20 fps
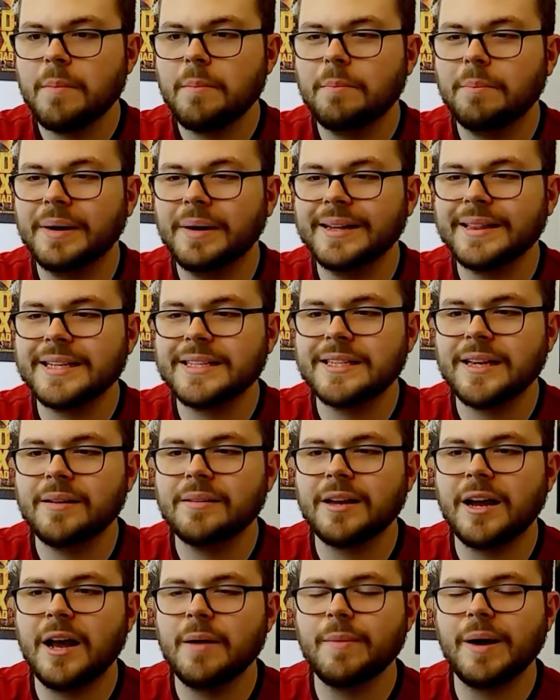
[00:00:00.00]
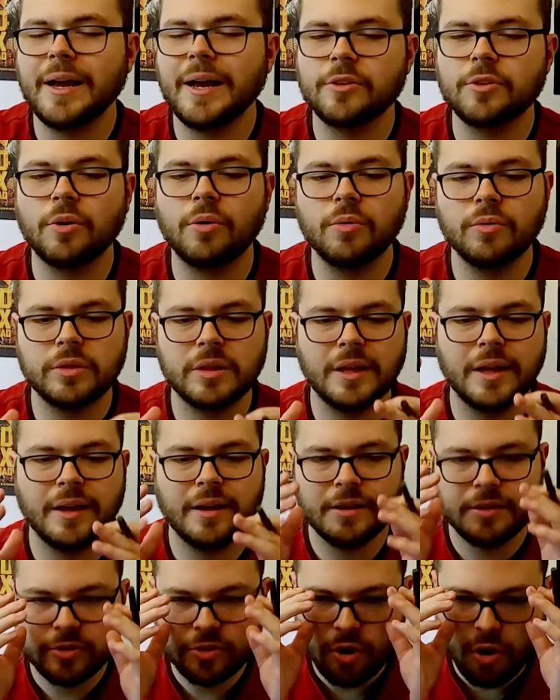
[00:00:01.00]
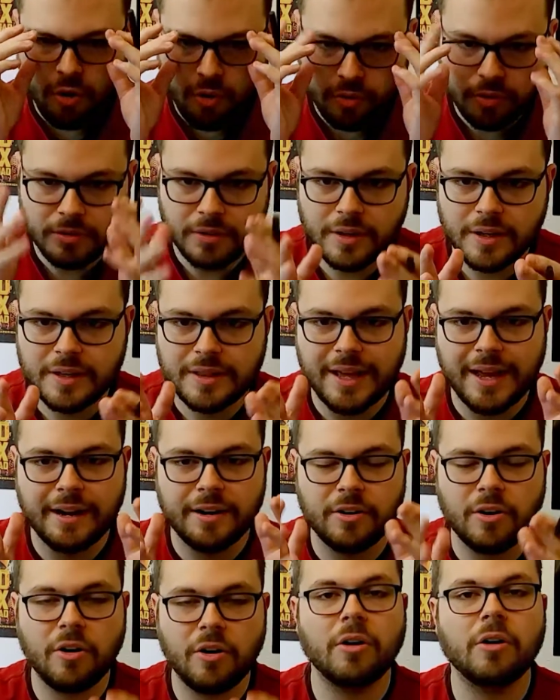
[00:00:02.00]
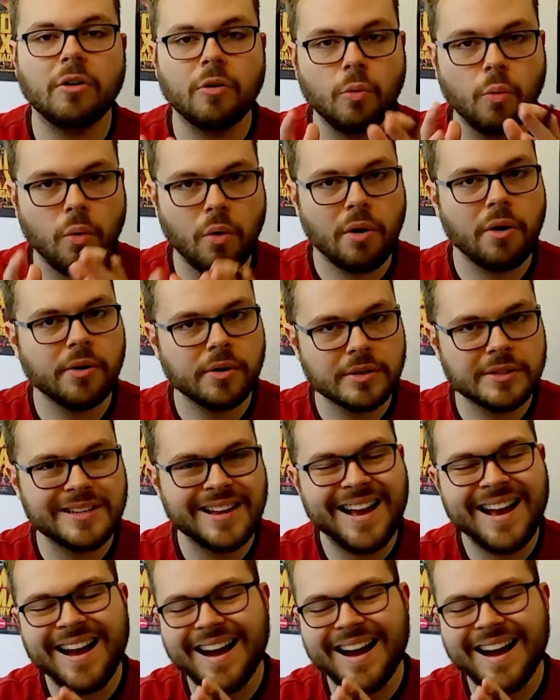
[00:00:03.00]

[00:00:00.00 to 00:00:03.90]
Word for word: but at the same time, I don't think tonally that it all worked.